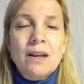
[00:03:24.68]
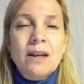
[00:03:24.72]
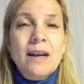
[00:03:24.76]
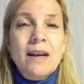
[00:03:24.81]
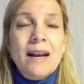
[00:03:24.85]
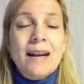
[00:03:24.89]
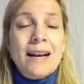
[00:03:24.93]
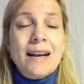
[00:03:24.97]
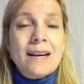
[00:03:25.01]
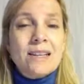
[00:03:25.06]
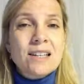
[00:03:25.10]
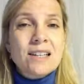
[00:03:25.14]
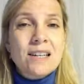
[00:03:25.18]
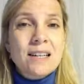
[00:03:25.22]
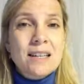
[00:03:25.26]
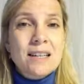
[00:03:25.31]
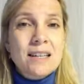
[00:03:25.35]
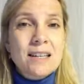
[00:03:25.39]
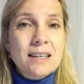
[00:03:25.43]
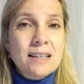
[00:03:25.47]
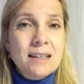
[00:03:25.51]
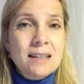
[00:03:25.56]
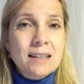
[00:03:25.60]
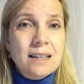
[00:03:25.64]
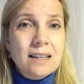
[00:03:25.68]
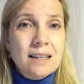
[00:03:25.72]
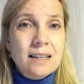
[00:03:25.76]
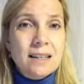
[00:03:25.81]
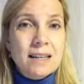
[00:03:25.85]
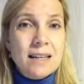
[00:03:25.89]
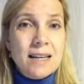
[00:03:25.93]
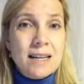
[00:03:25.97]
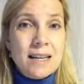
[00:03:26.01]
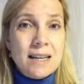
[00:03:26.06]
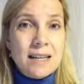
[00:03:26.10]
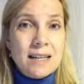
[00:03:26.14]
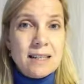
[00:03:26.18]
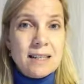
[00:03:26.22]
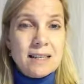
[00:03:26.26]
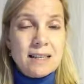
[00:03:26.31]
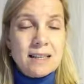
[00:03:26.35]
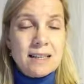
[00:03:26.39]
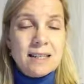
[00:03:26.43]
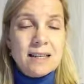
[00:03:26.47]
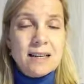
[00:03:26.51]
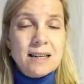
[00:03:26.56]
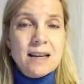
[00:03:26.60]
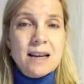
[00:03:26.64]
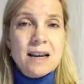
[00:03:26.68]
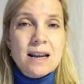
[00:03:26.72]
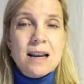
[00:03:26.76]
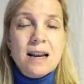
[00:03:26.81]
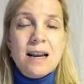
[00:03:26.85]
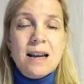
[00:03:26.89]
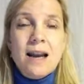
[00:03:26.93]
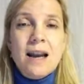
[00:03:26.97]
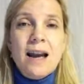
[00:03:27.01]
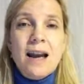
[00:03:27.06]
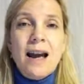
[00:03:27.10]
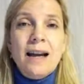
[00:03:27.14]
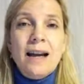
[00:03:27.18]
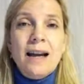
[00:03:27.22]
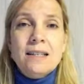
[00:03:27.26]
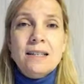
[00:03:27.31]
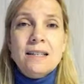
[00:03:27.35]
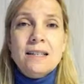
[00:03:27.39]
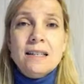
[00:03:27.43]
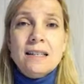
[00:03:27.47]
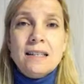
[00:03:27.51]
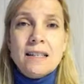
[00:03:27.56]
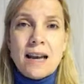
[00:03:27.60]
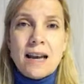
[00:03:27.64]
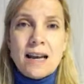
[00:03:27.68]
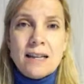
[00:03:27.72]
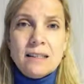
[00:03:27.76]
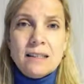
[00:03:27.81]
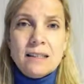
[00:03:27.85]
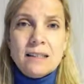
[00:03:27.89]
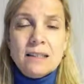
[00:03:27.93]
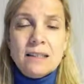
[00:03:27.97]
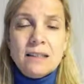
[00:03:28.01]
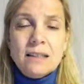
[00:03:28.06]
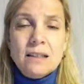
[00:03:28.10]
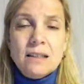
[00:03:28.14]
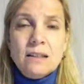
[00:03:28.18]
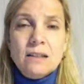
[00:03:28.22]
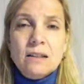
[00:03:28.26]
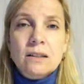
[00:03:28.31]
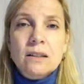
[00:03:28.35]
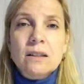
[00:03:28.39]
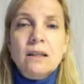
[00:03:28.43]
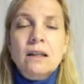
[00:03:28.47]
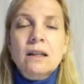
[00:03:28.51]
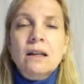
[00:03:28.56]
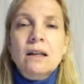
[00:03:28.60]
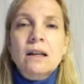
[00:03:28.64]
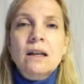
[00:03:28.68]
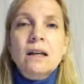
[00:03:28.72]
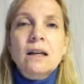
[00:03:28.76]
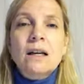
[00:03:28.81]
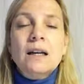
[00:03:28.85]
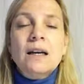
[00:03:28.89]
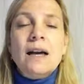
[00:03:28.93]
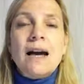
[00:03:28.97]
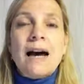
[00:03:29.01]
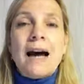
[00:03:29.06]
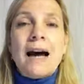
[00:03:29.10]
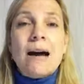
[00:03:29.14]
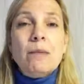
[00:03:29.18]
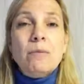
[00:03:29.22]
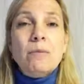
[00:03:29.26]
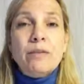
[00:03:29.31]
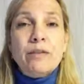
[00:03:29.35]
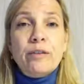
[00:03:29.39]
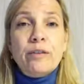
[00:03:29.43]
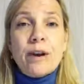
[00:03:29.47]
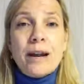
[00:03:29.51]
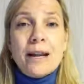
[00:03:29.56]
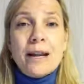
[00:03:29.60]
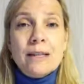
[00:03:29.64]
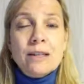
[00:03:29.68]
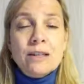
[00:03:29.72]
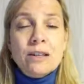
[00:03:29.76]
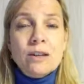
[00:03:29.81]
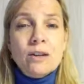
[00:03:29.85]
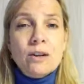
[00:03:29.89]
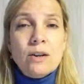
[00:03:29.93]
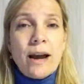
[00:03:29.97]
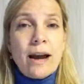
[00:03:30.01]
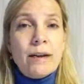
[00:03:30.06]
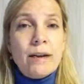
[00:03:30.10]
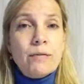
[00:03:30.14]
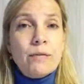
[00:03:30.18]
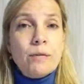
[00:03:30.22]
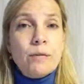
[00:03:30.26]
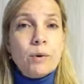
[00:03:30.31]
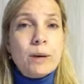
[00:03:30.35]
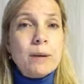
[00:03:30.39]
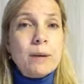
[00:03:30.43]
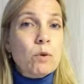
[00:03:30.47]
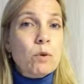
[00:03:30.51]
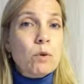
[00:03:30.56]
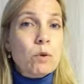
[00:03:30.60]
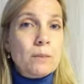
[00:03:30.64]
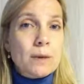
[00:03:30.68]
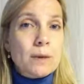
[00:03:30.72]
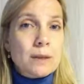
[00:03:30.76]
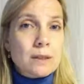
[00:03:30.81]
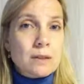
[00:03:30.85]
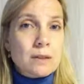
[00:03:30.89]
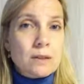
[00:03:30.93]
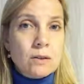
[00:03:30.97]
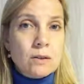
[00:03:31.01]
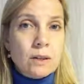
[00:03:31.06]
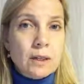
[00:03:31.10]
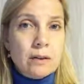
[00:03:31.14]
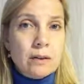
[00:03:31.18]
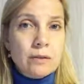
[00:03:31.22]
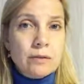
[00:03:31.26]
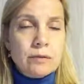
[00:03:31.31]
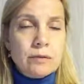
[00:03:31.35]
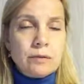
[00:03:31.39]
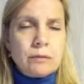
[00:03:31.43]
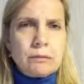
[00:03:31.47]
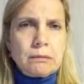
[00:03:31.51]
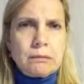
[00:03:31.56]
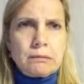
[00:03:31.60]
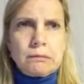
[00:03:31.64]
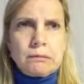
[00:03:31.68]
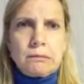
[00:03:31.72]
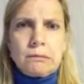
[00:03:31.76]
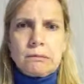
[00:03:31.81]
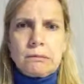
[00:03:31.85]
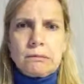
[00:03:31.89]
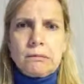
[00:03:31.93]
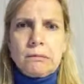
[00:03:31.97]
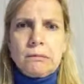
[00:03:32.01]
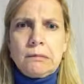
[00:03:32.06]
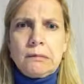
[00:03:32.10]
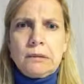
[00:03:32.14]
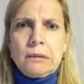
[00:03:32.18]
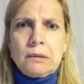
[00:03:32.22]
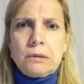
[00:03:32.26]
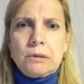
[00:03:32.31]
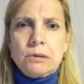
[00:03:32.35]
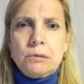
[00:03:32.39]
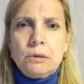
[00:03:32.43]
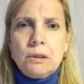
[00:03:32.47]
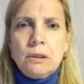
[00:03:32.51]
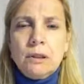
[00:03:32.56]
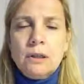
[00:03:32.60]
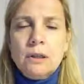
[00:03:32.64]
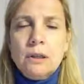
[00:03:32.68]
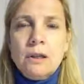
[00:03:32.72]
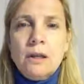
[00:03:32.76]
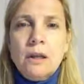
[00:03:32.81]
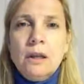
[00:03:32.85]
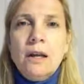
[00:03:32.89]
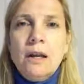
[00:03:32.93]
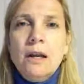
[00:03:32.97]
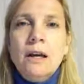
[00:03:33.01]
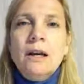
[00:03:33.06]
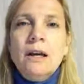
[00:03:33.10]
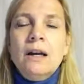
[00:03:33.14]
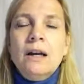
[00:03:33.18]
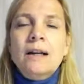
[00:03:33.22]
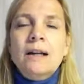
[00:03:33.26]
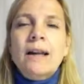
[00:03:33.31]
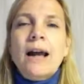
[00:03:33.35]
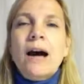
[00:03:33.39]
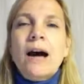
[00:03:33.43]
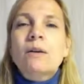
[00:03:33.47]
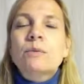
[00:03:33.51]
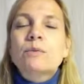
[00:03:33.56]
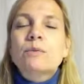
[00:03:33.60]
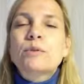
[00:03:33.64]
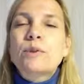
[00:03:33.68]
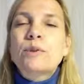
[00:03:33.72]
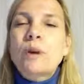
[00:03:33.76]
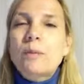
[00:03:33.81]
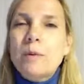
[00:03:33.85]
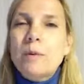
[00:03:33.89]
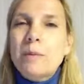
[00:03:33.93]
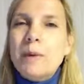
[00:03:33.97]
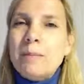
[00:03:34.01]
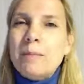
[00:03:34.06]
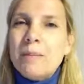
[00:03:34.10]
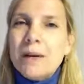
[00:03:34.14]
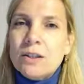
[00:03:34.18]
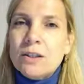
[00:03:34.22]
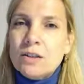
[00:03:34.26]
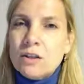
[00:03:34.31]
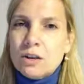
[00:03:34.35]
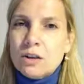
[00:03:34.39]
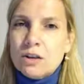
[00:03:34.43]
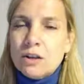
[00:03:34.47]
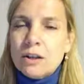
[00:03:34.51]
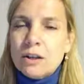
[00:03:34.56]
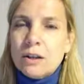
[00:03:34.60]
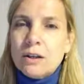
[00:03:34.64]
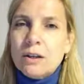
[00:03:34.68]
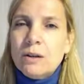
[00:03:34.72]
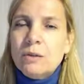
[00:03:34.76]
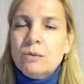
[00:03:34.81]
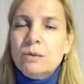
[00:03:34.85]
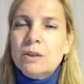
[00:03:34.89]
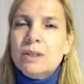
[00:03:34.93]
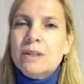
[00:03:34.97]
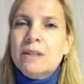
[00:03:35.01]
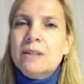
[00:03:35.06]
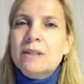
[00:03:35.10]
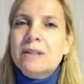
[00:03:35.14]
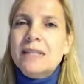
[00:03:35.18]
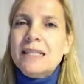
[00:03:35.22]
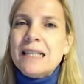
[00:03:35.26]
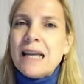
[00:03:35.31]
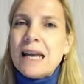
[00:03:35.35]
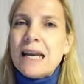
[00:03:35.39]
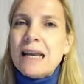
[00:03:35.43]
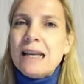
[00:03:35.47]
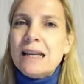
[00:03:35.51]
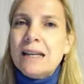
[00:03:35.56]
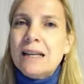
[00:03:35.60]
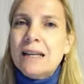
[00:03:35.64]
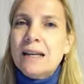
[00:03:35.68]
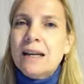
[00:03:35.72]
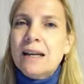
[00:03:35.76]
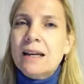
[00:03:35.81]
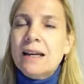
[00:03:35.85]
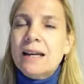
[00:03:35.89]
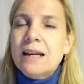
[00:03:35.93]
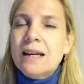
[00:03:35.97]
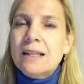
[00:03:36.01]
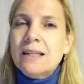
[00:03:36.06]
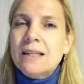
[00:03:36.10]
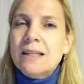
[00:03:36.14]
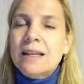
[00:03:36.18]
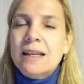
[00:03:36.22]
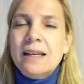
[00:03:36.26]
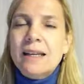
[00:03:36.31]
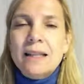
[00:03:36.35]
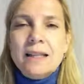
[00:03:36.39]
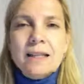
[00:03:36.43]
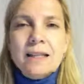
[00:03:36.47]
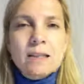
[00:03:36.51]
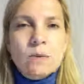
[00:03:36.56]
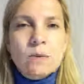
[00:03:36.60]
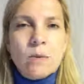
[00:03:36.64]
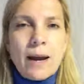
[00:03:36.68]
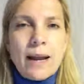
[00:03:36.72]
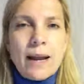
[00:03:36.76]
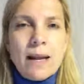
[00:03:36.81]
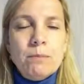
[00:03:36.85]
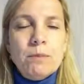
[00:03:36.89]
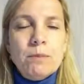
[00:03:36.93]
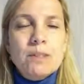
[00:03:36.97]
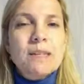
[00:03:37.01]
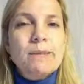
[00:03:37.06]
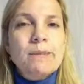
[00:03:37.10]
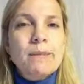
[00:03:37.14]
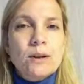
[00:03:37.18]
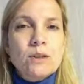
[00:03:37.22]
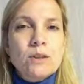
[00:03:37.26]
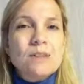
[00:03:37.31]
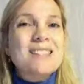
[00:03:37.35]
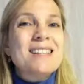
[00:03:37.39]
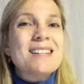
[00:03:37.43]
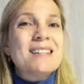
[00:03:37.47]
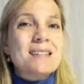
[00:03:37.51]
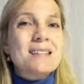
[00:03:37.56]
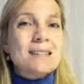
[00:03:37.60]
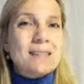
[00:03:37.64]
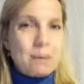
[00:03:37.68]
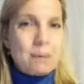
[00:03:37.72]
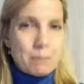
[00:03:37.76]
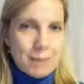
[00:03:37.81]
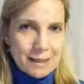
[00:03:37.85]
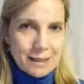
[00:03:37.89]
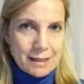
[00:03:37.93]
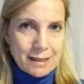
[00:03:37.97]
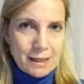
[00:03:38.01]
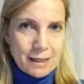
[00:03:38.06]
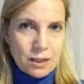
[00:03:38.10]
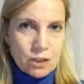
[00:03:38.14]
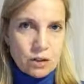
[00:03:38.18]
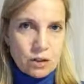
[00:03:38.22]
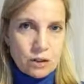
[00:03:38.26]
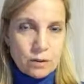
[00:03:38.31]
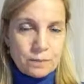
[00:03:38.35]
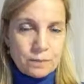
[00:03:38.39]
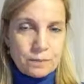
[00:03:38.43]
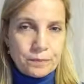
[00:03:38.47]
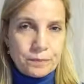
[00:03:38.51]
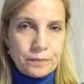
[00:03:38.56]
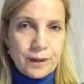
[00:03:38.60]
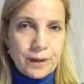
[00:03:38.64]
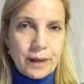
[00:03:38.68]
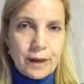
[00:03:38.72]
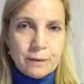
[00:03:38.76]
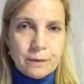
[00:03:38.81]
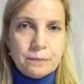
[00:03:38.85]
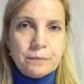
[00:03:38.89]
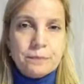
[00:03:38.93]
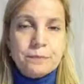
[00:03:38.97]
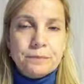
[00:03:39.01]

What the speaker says: And actually, it is. And she says, "I'm afraid you have 3 more months to live." Touch wood. Now, probably my doctor wouldn't say it in this way, but suppose this is the message. Yeah.